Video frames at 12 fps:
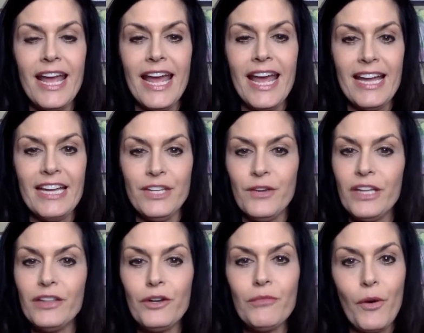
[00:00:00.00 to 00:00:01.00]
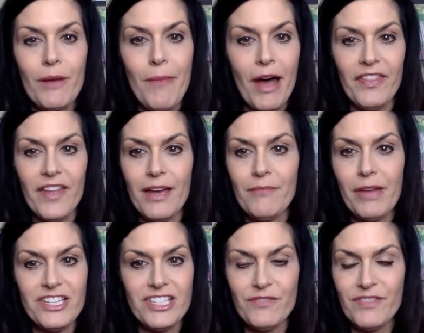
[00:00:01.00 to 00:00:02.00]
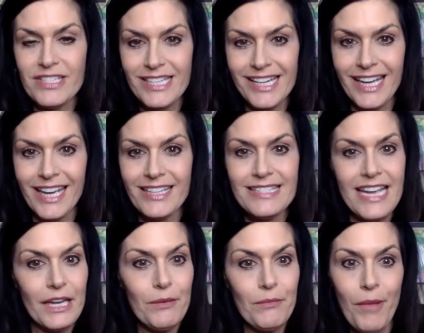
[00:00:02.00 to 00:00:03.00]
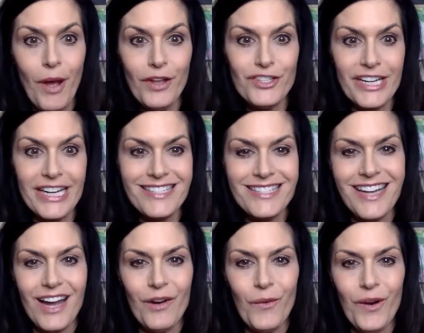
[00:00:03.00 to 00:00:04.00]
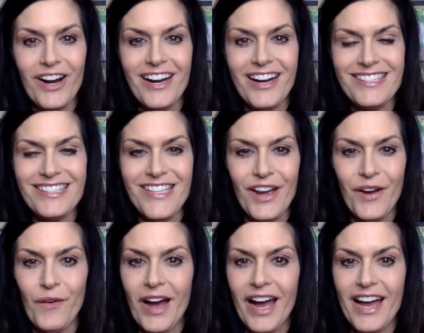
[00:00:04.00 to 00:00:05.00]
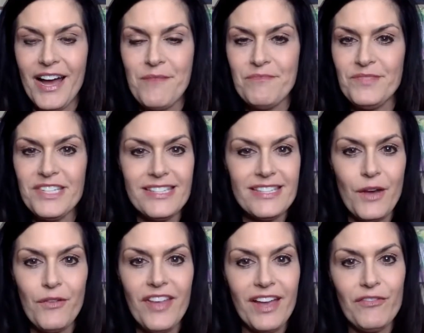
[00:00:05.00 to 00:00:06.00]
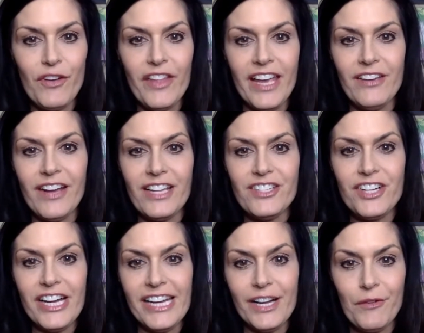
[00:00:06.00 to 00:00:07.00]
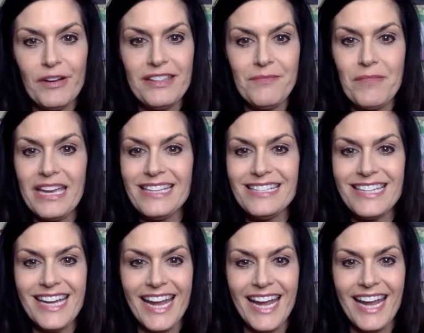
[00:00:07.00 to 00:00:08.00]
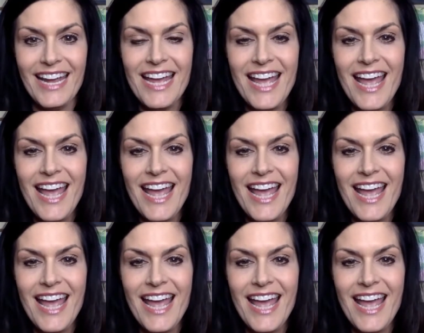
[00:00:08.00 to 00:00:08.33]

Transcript: And you can learn more about them by just visiting stbaldrick's.org. So, um, just so thankful that you guys are here with me today.